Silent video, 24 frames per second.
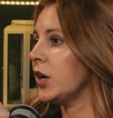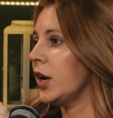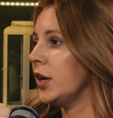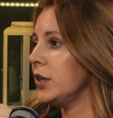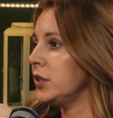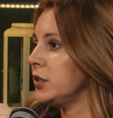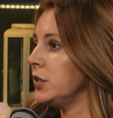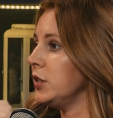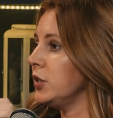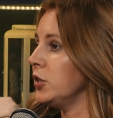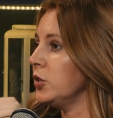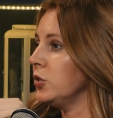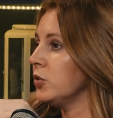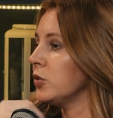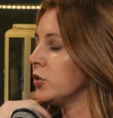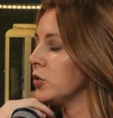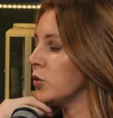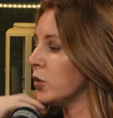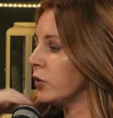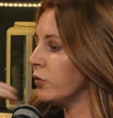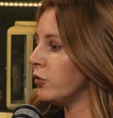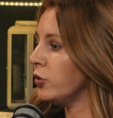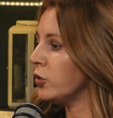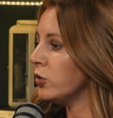than I see you.
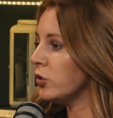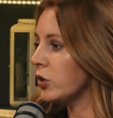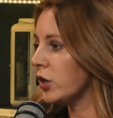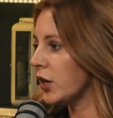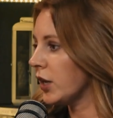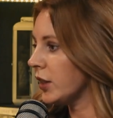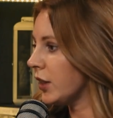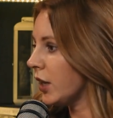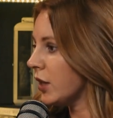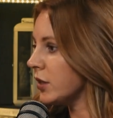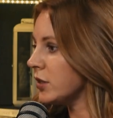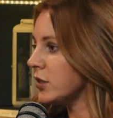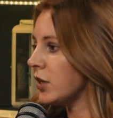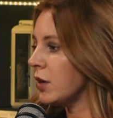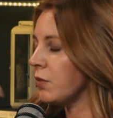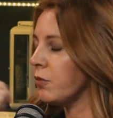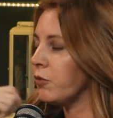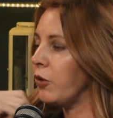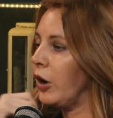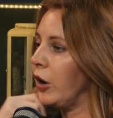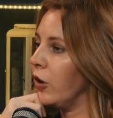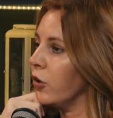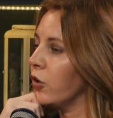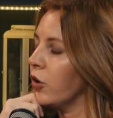So if you look at that
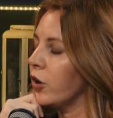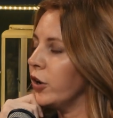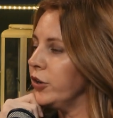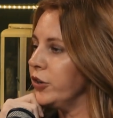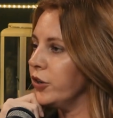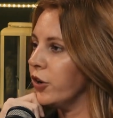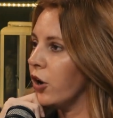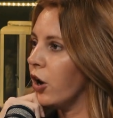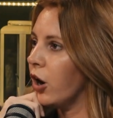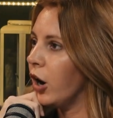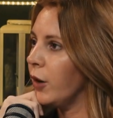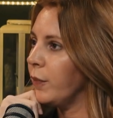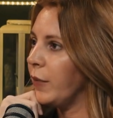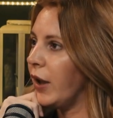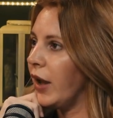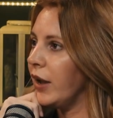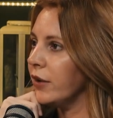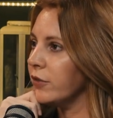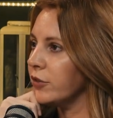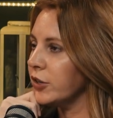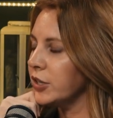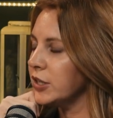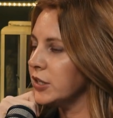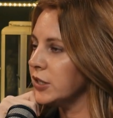same freckle on your arm
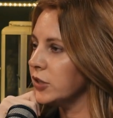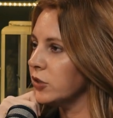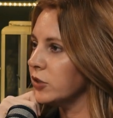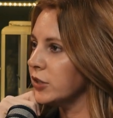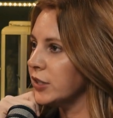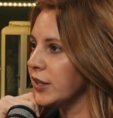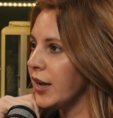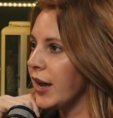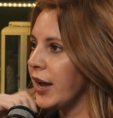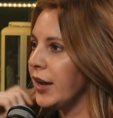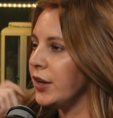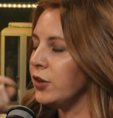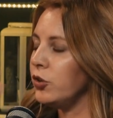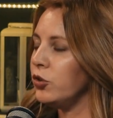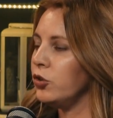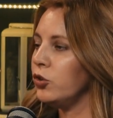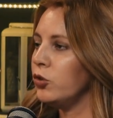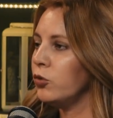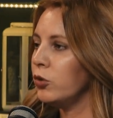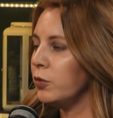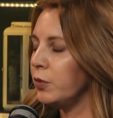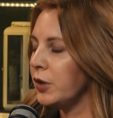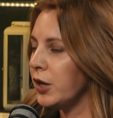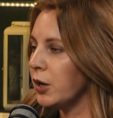every single day,
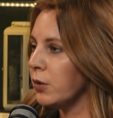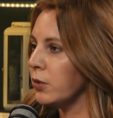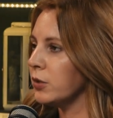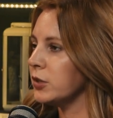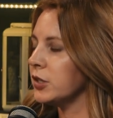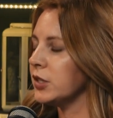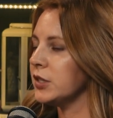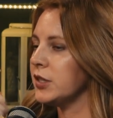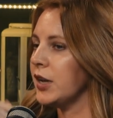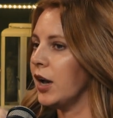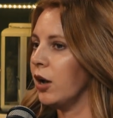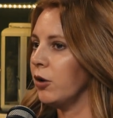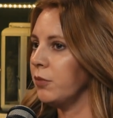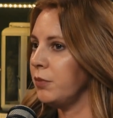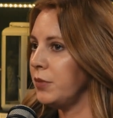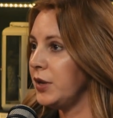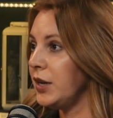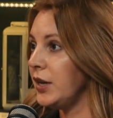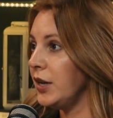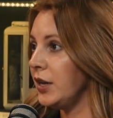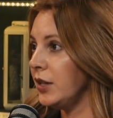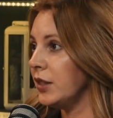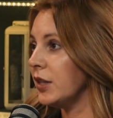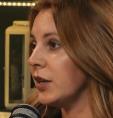you would be able to tell
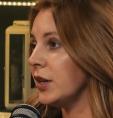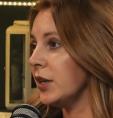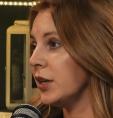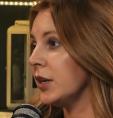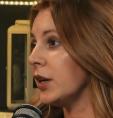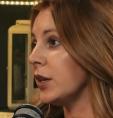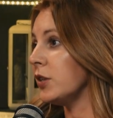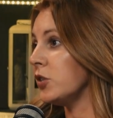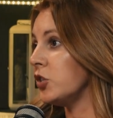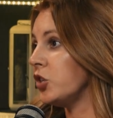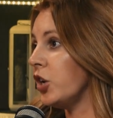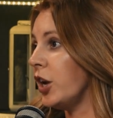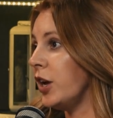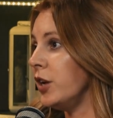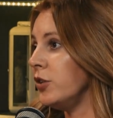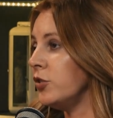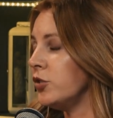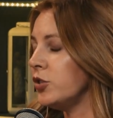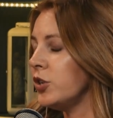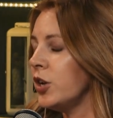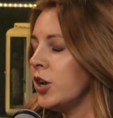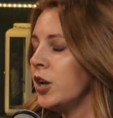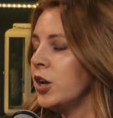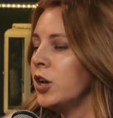me that it has
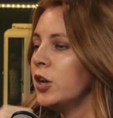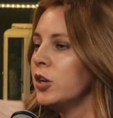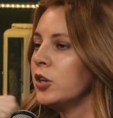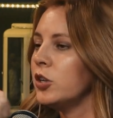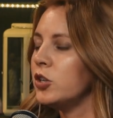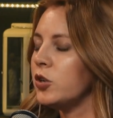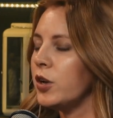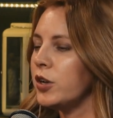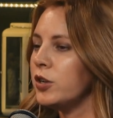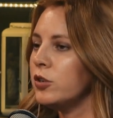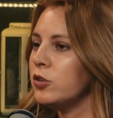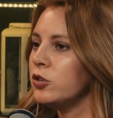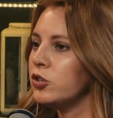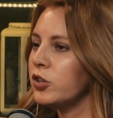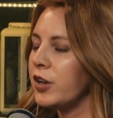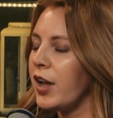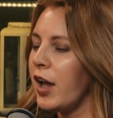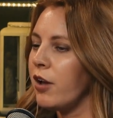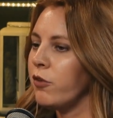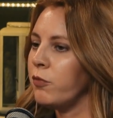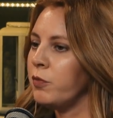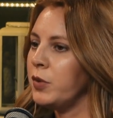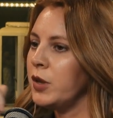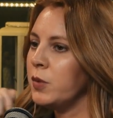changed. So I
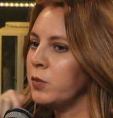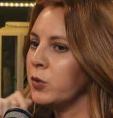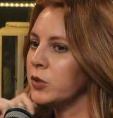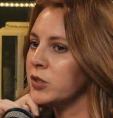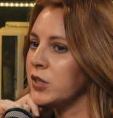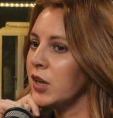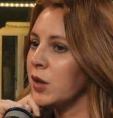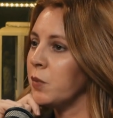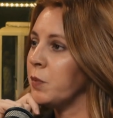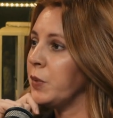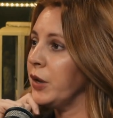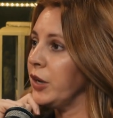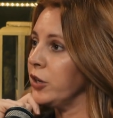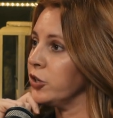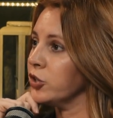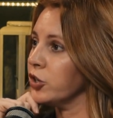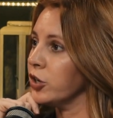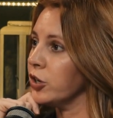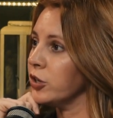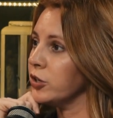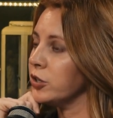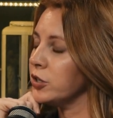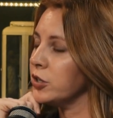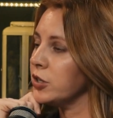usually have people take
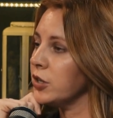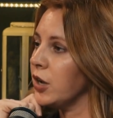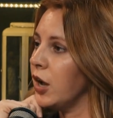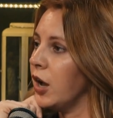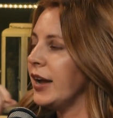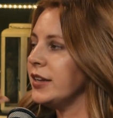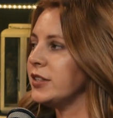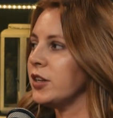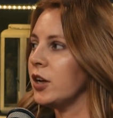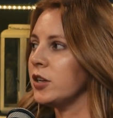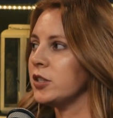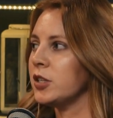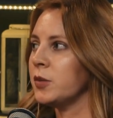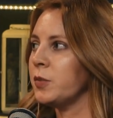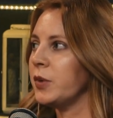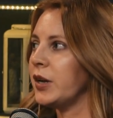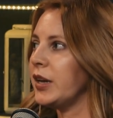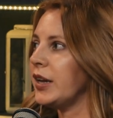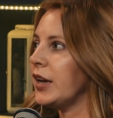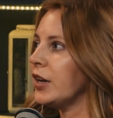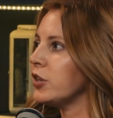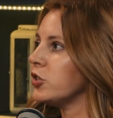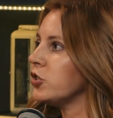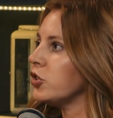pictures. I saw
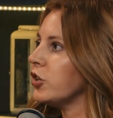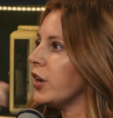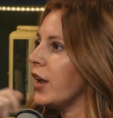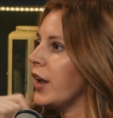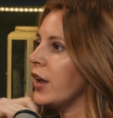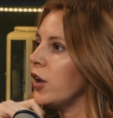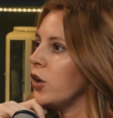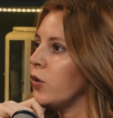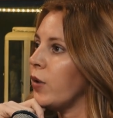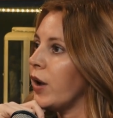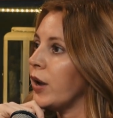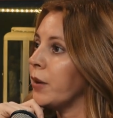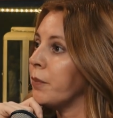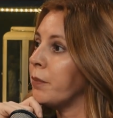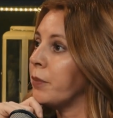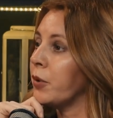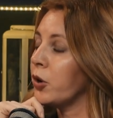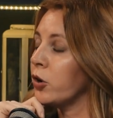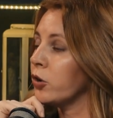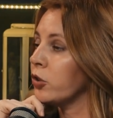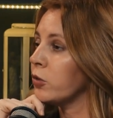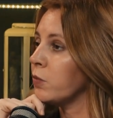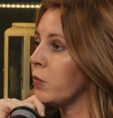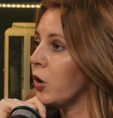somebody yesterday who had a
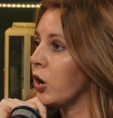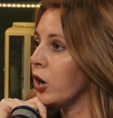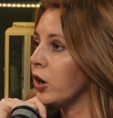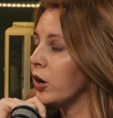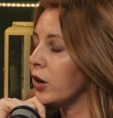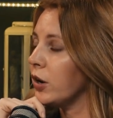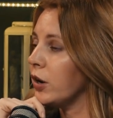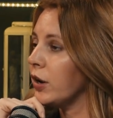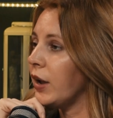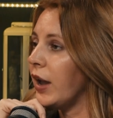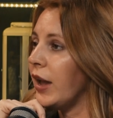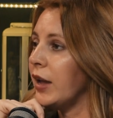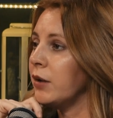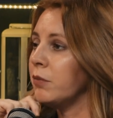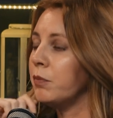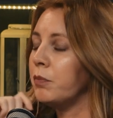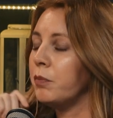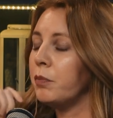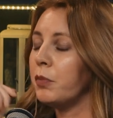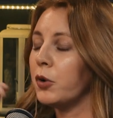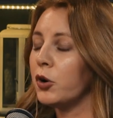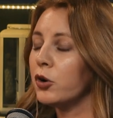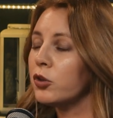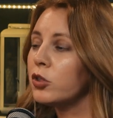birthmark,
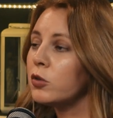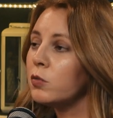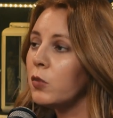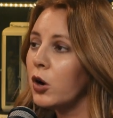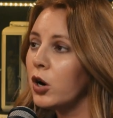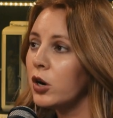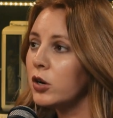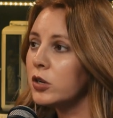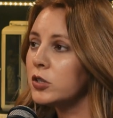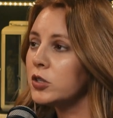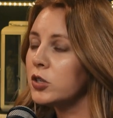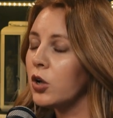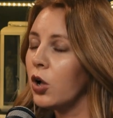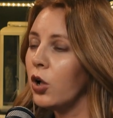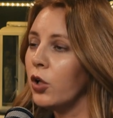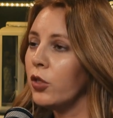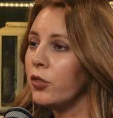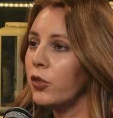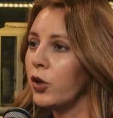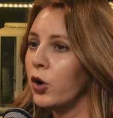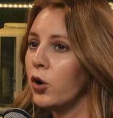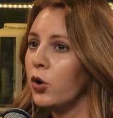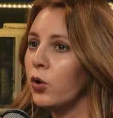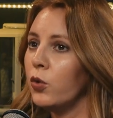and birthmarks,
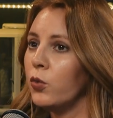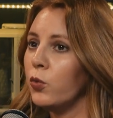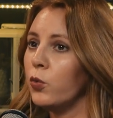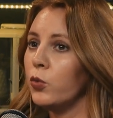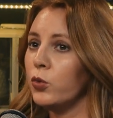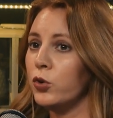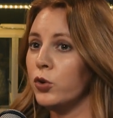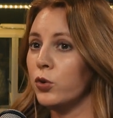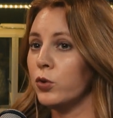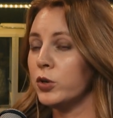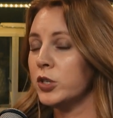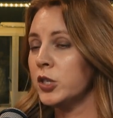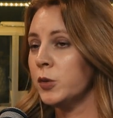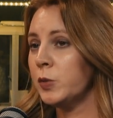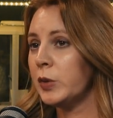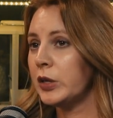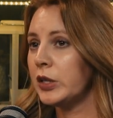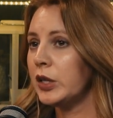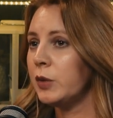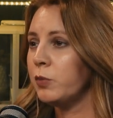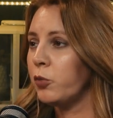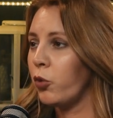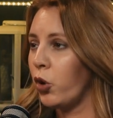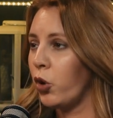although you were
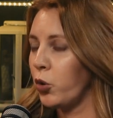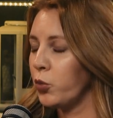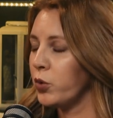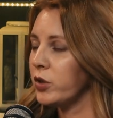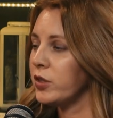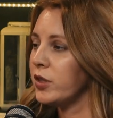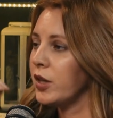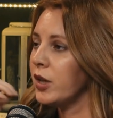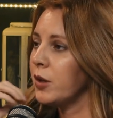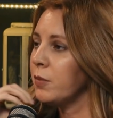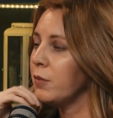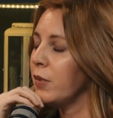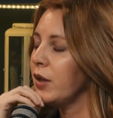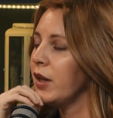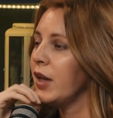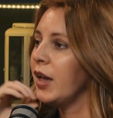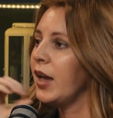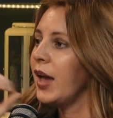typically born with them,